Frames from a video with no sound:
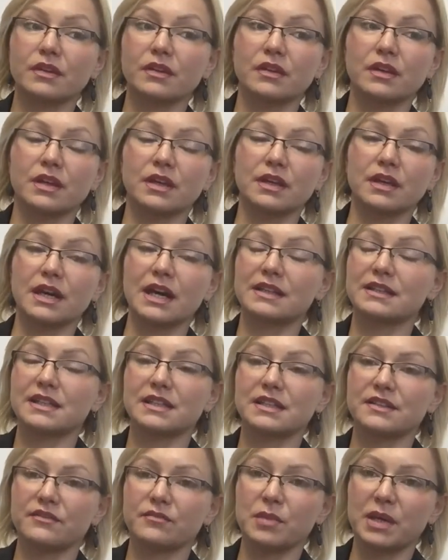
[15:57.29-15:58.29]

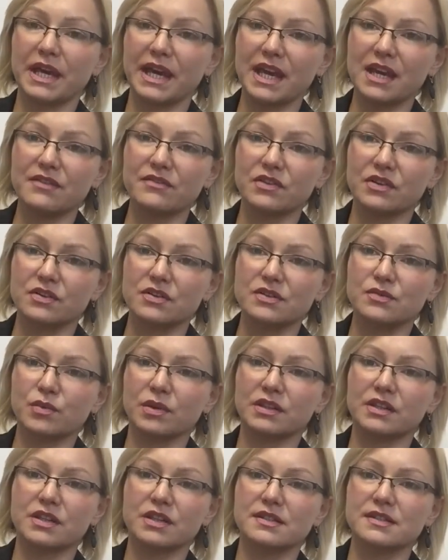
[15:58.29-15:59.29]
addictive behaviors,
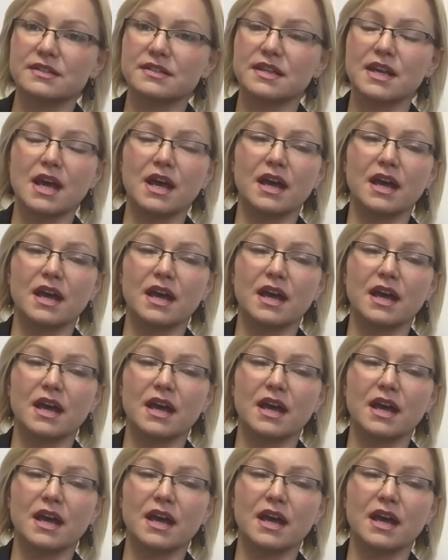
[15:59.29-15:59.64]
whether it's